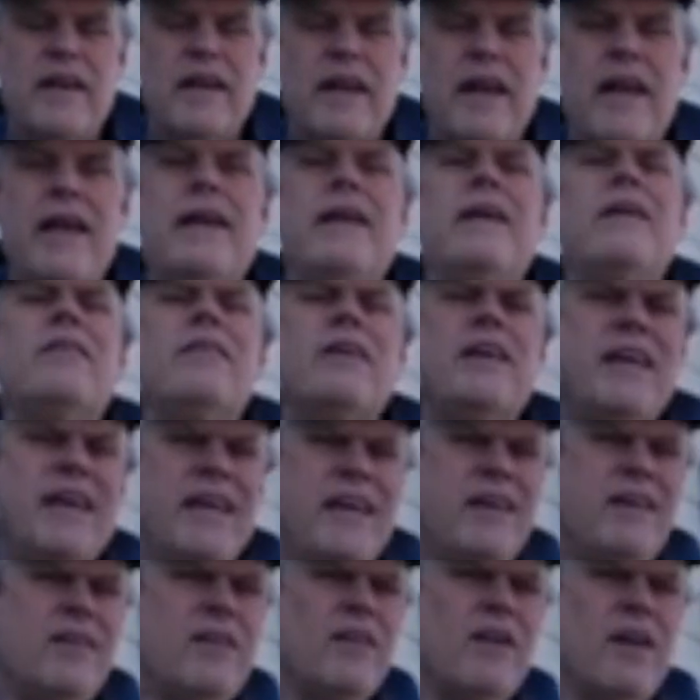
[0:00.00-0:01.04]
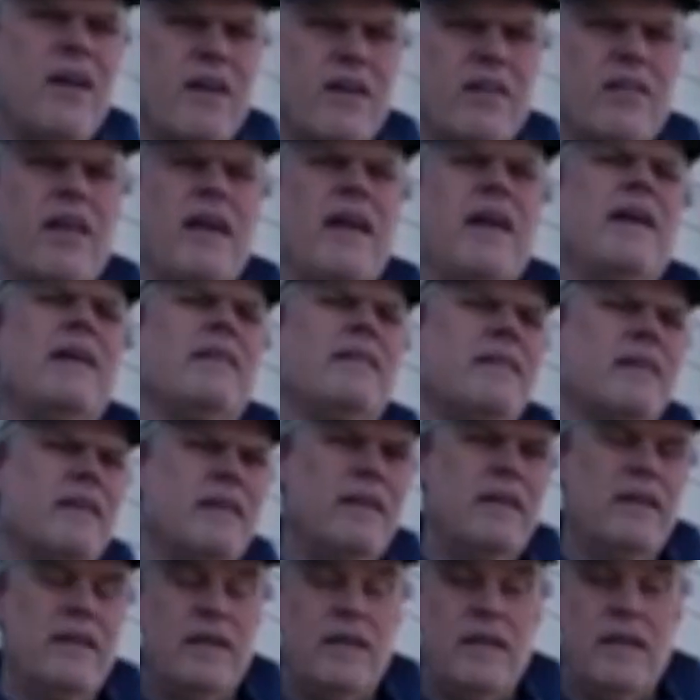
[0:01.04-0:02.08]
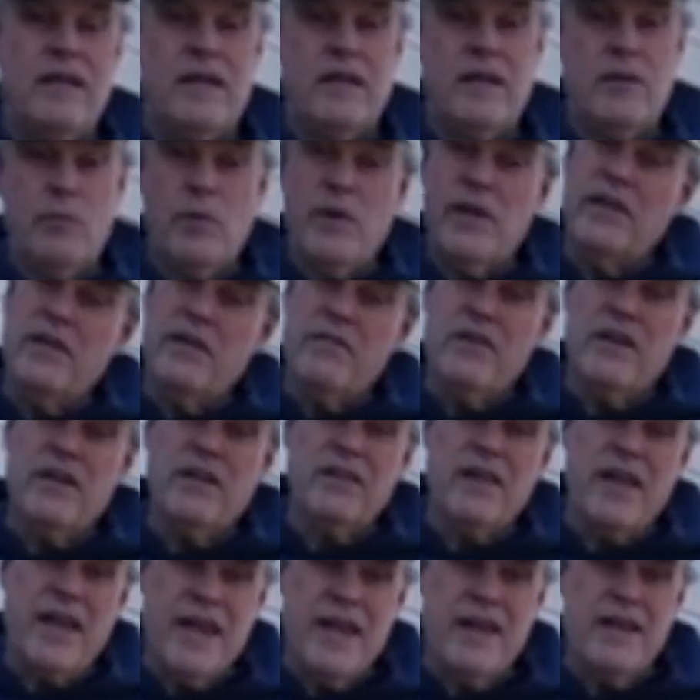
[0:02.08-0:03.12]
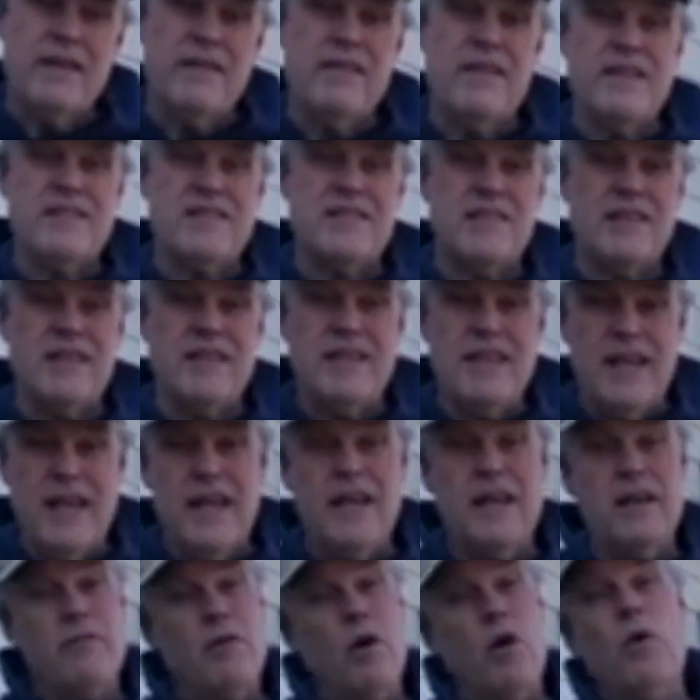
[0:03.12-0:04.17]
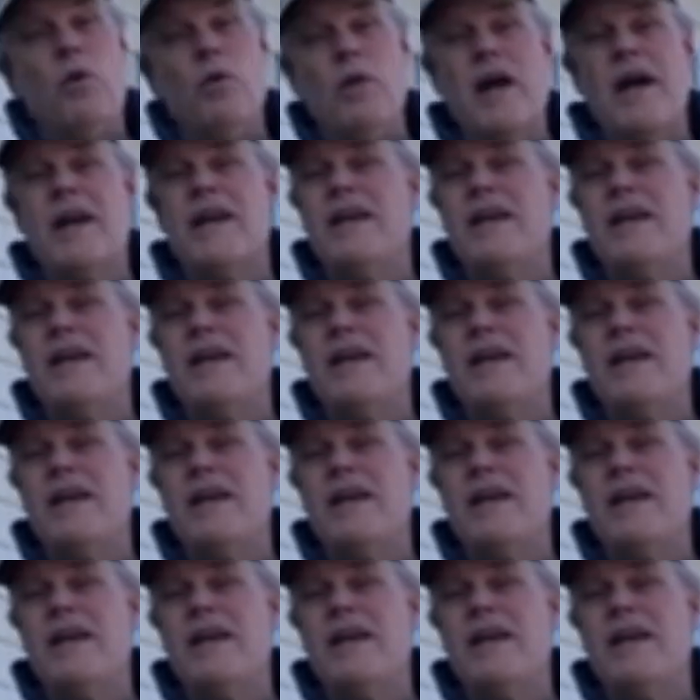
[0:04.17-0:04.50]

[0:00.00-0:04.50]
And He'll heal our land. And we live in a land that's in need of a whole lot